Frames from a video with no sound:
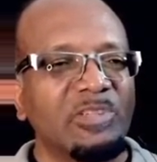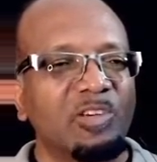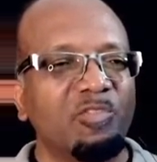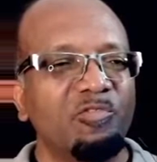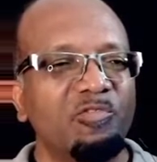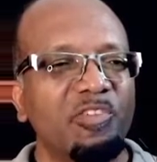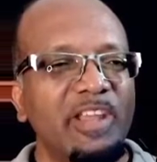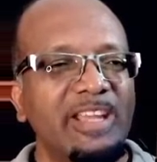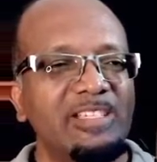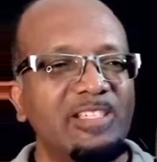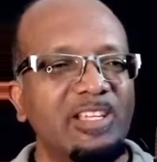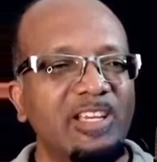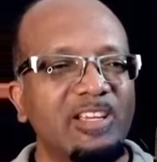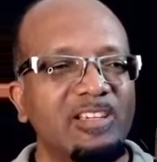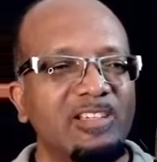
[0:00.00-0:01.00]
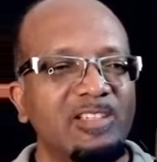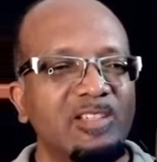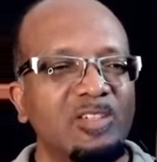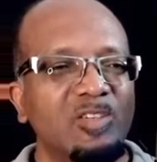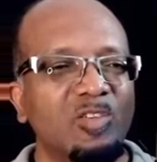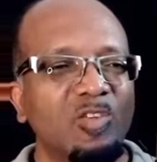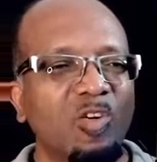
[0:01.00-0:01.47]
the creator
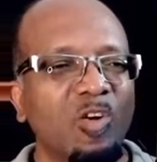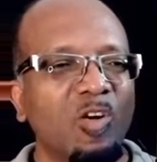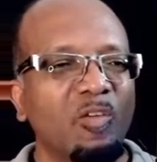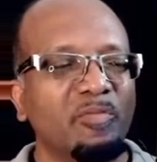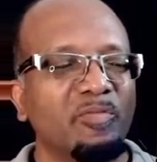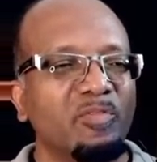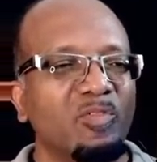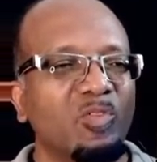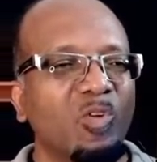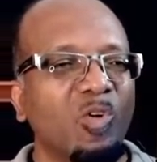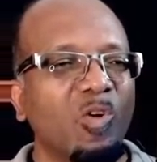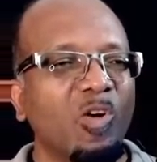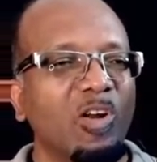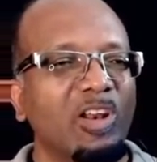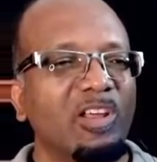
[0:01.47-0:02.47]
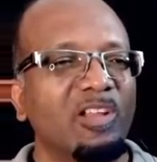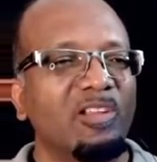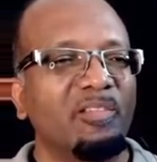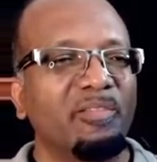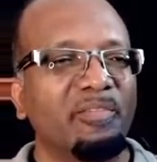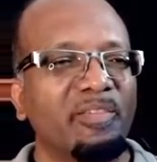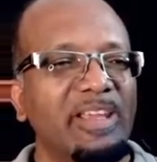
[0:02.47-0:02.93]
of all
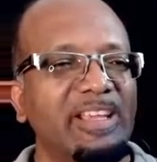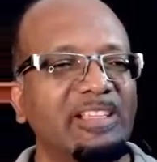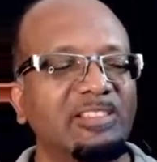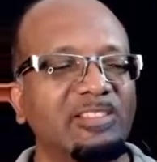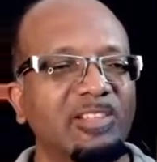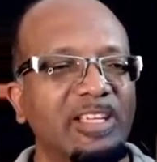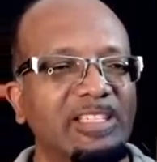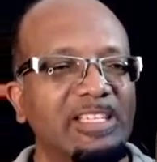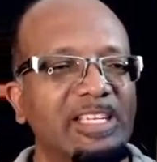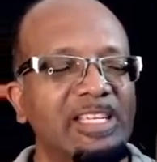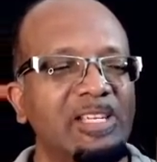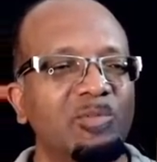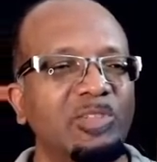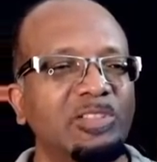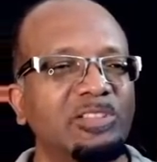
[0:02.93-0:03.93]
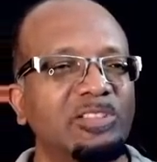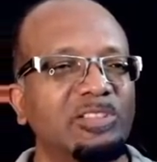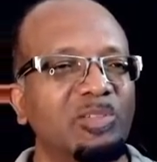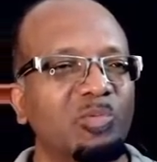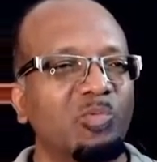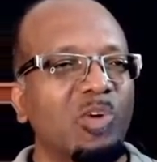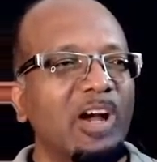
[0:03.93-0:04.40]
things. And he was
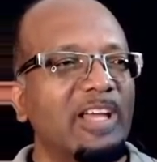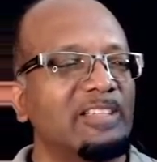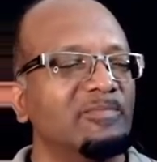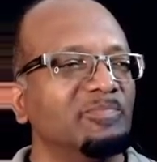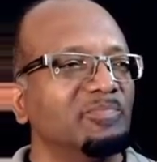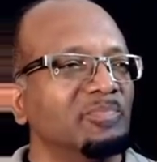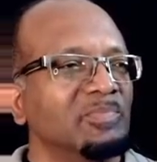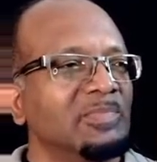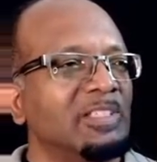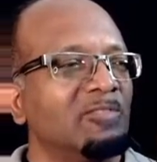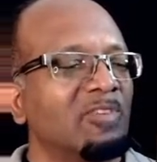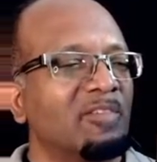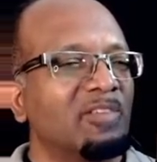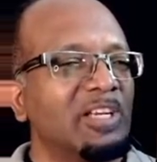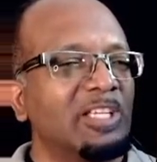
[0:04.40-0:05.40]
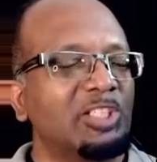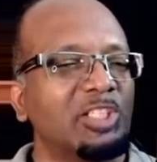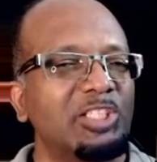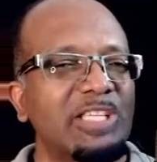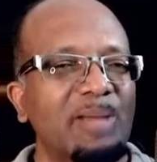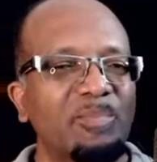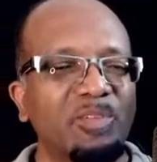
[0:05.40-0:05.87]
the one in
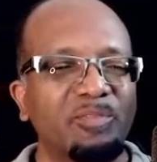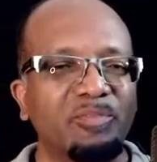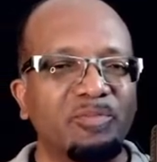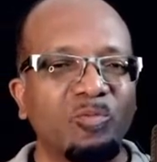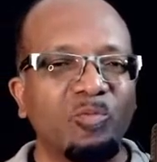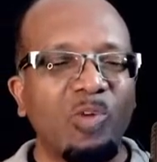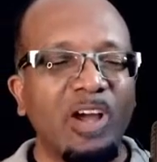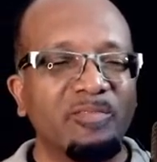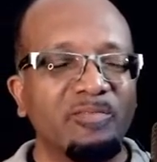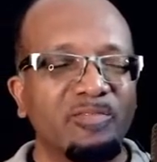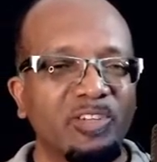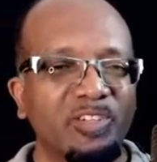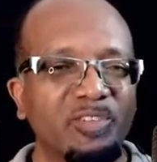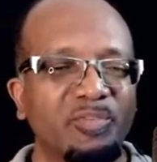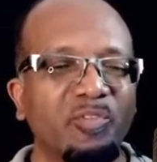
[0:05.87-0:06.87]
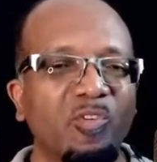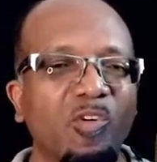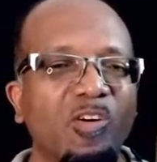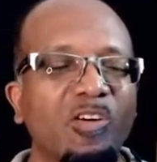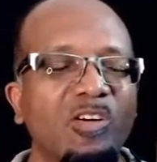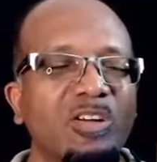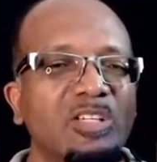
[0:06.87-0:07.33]
Revelation chapter 1, verse
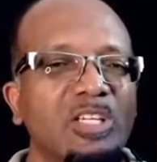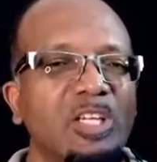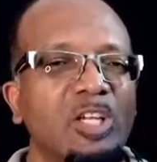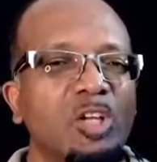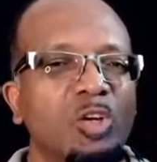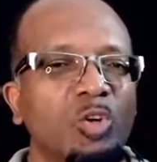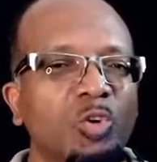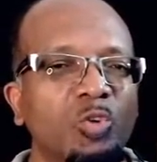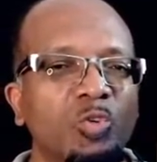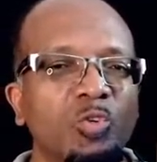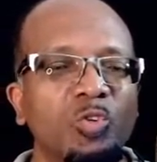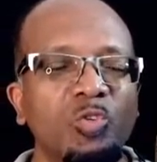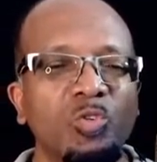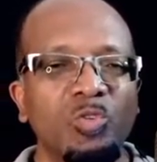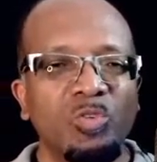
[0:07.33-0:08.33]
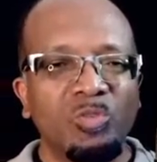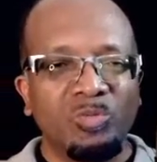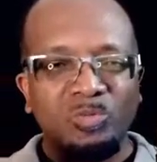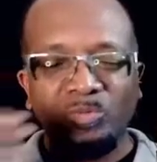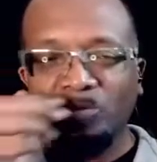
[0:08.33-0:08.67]
4, who